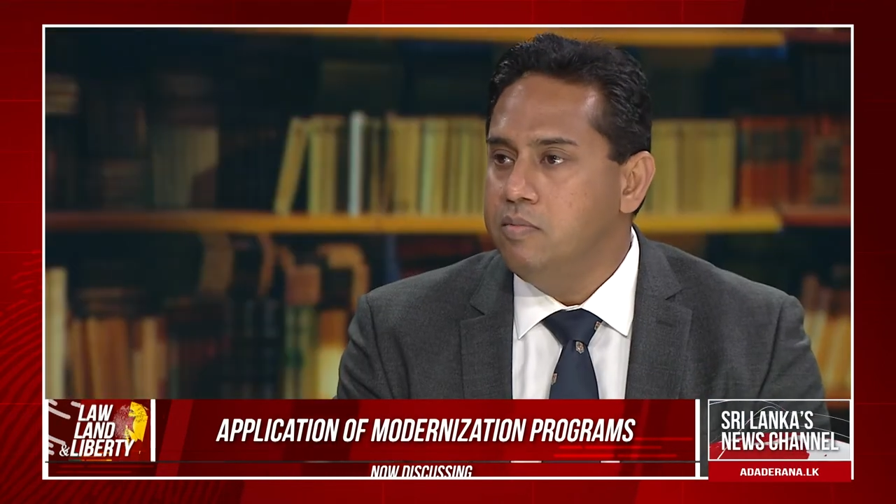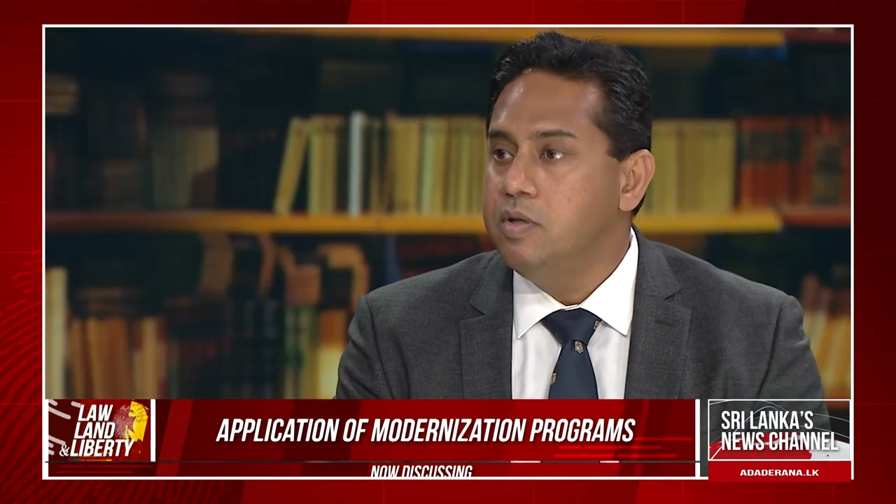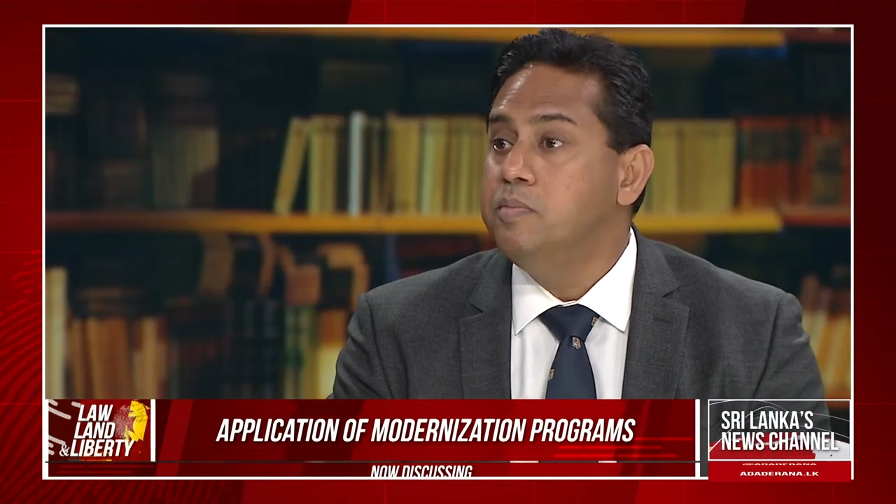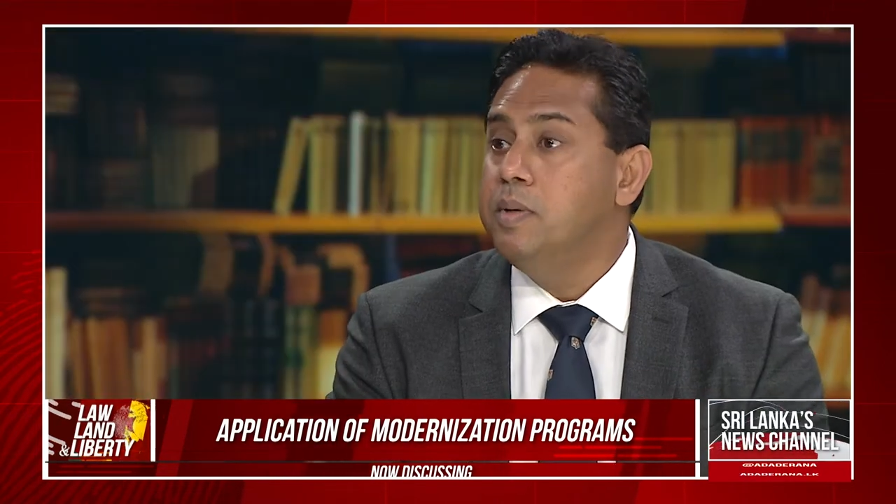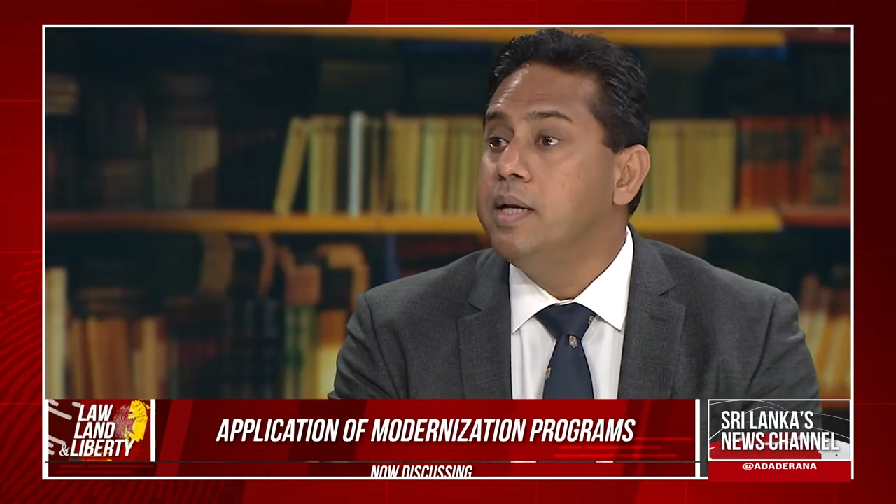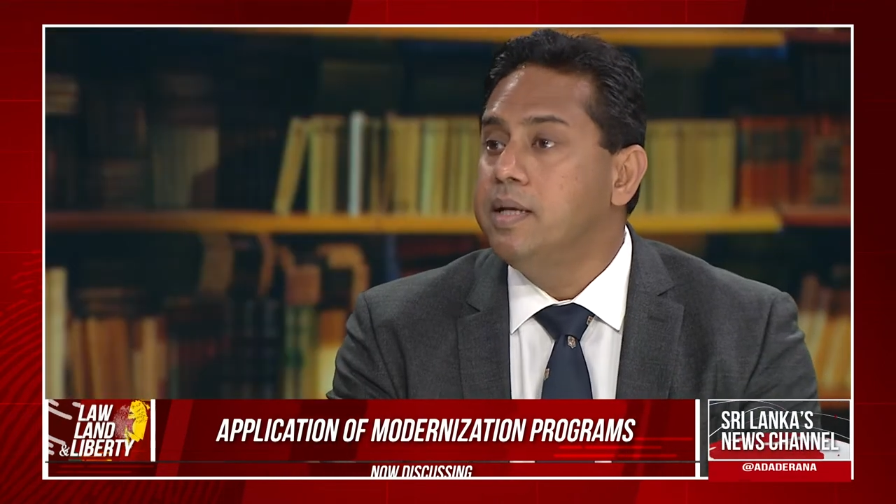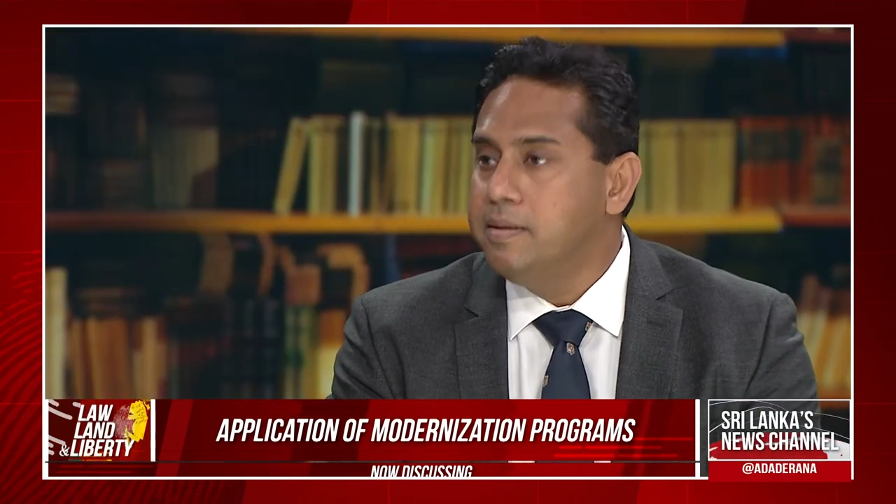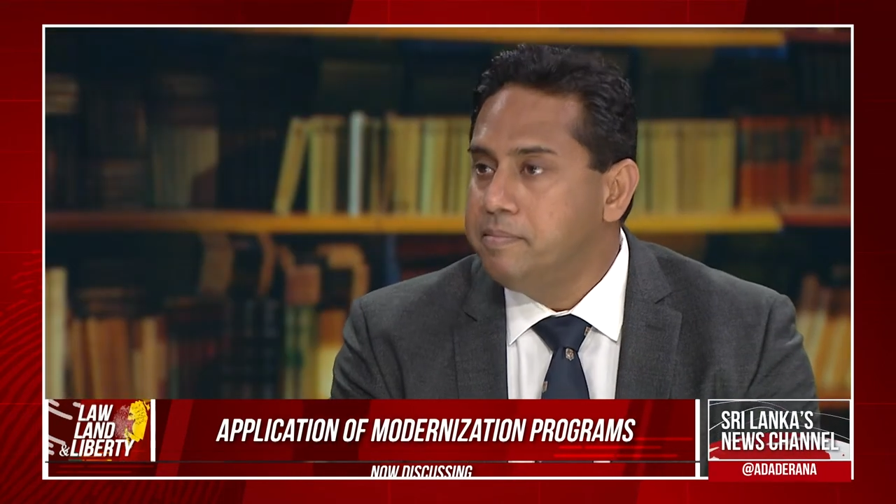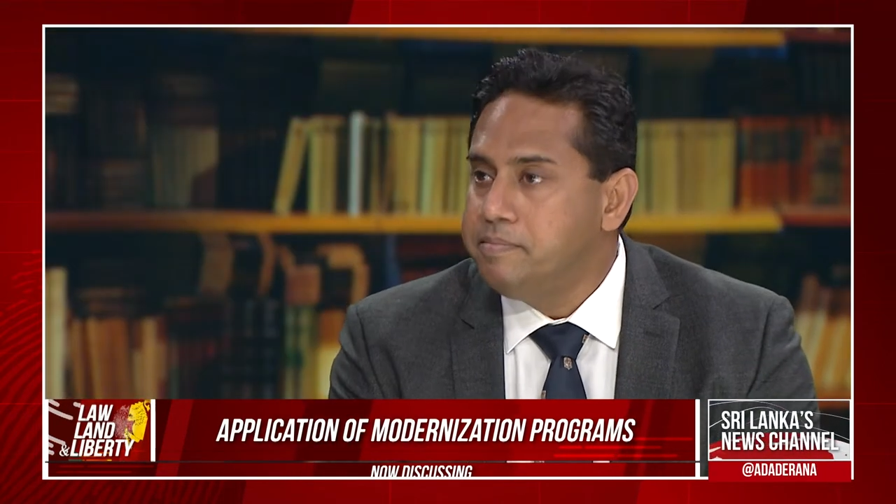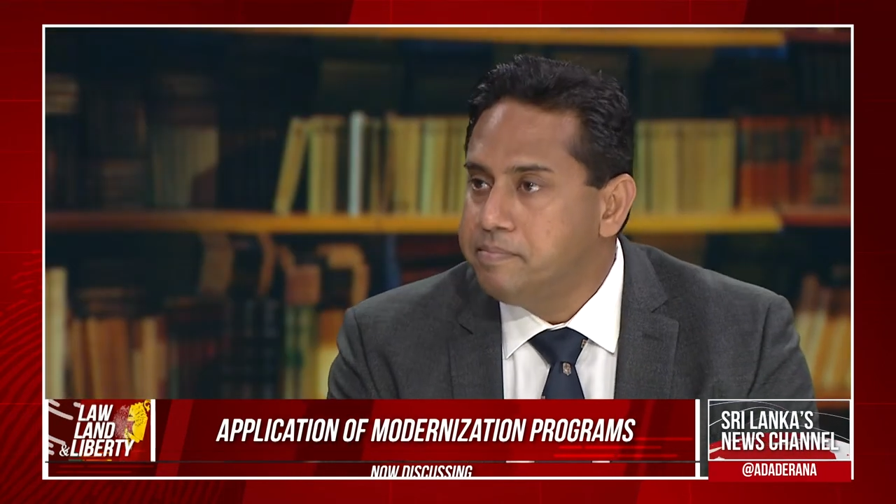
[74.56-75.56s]
was burnt.
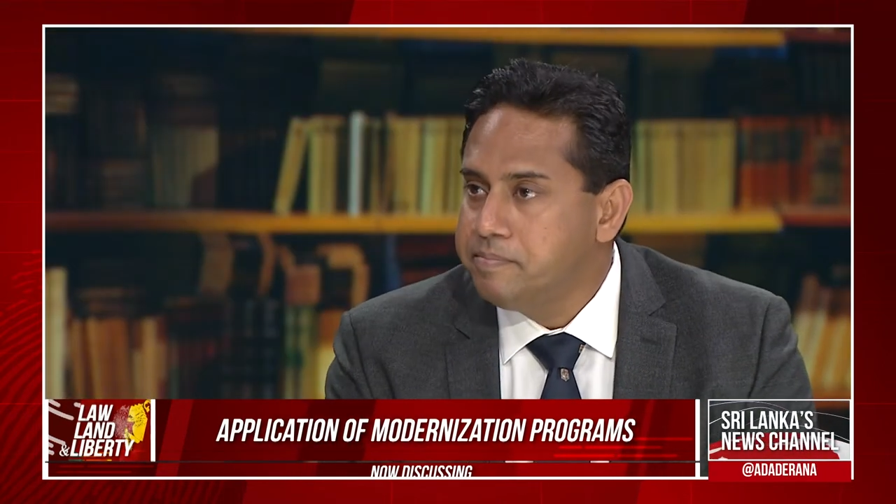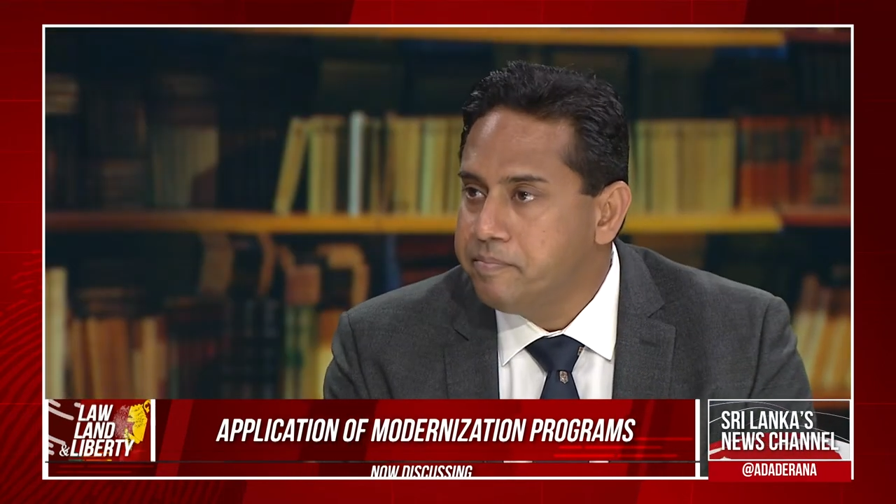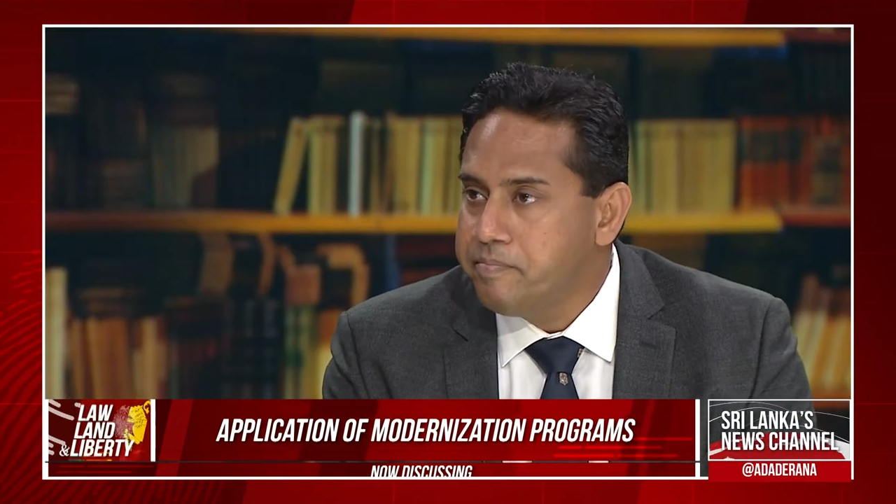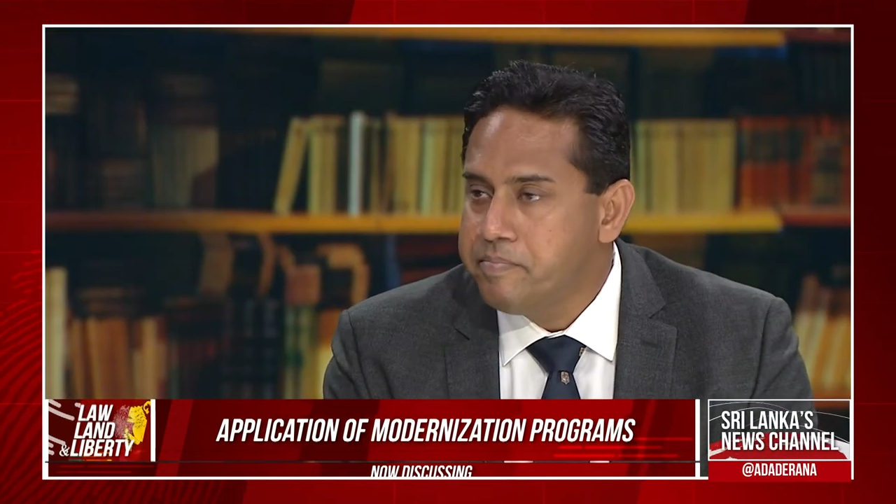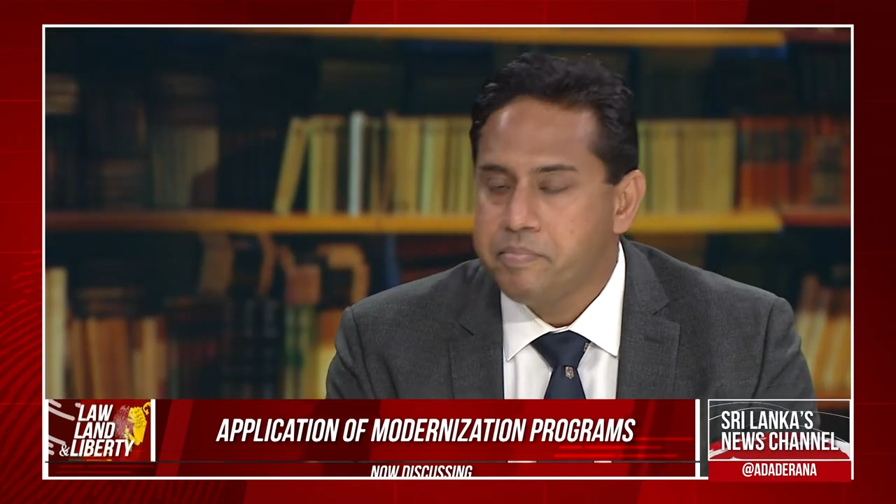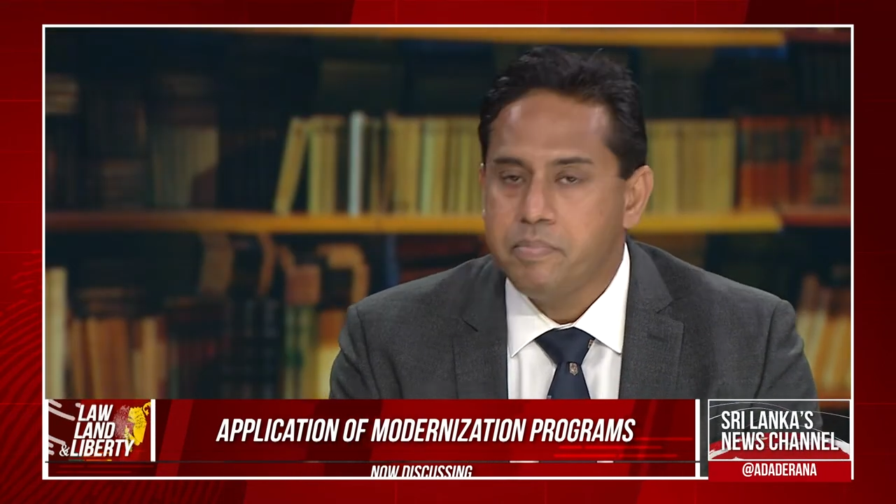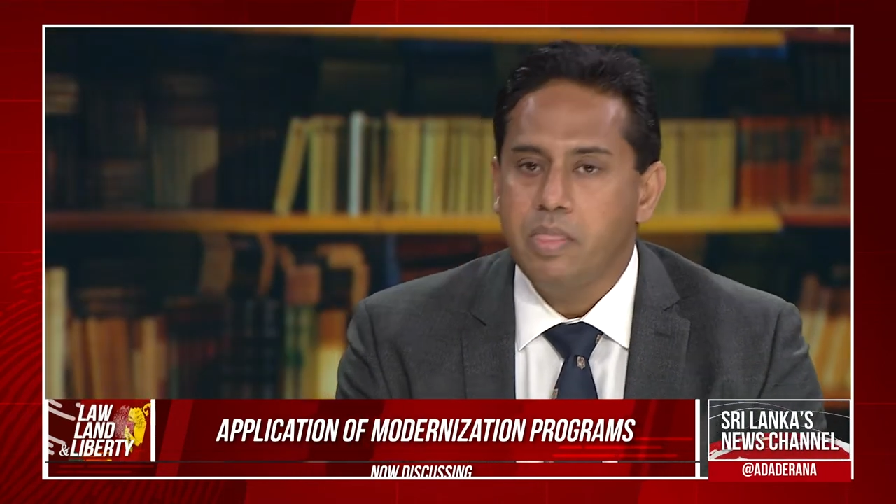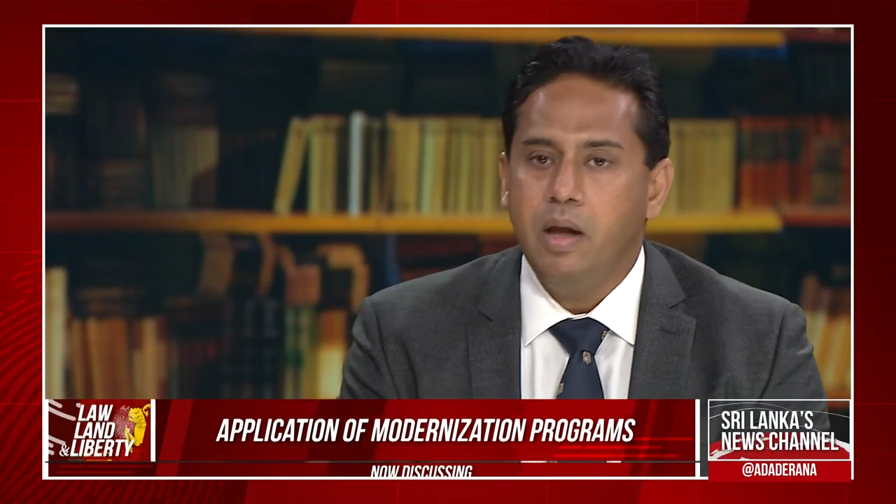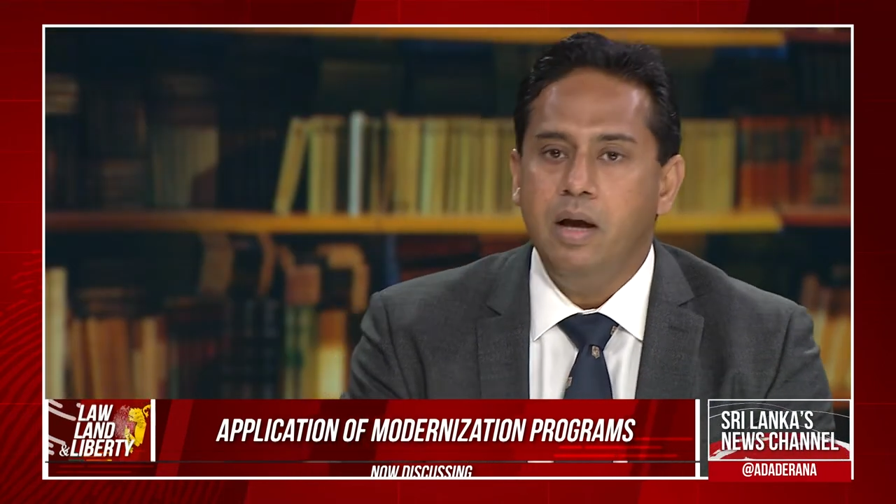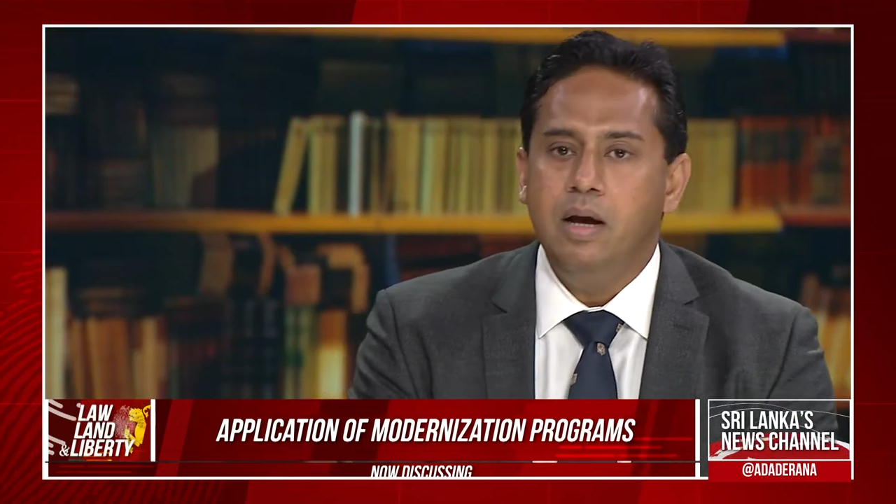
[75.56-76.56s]

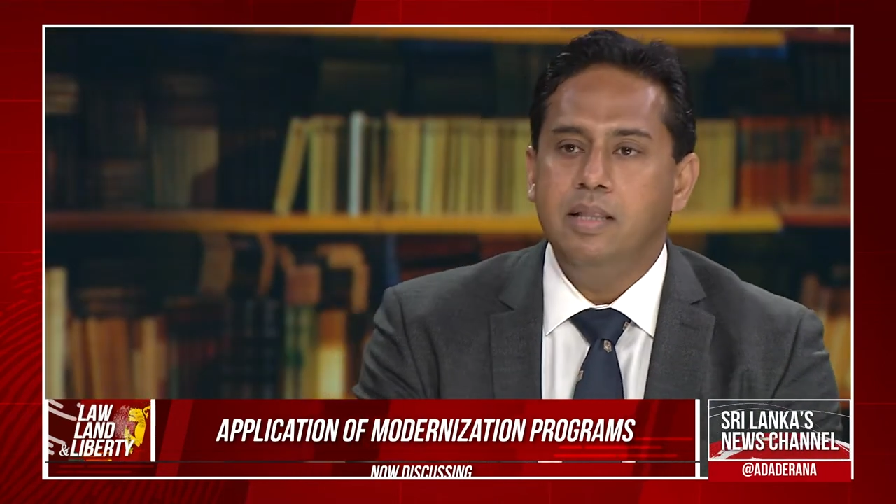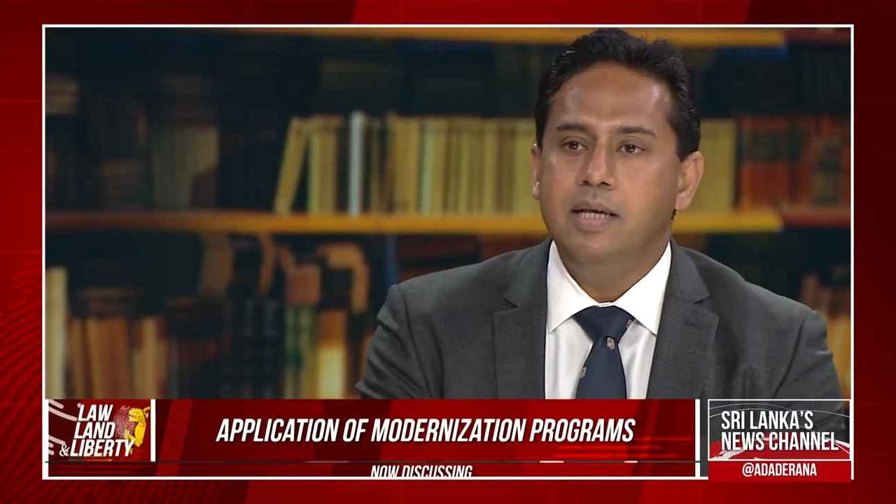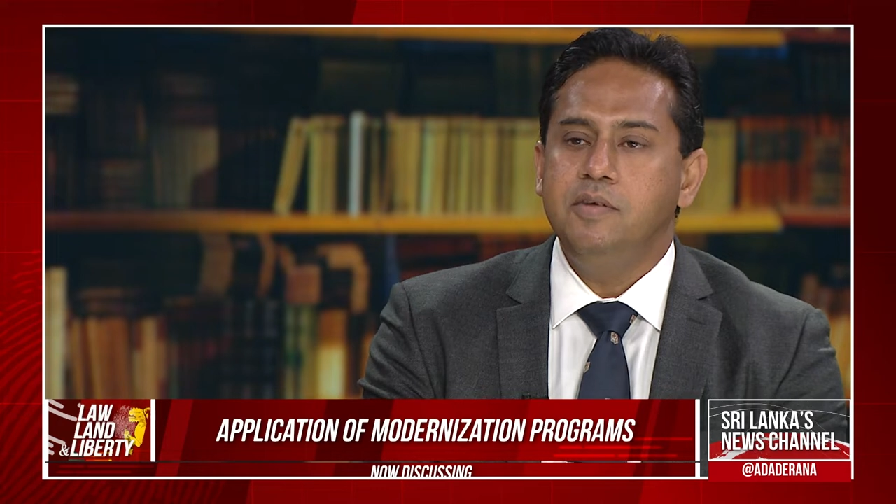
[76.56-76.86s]
There's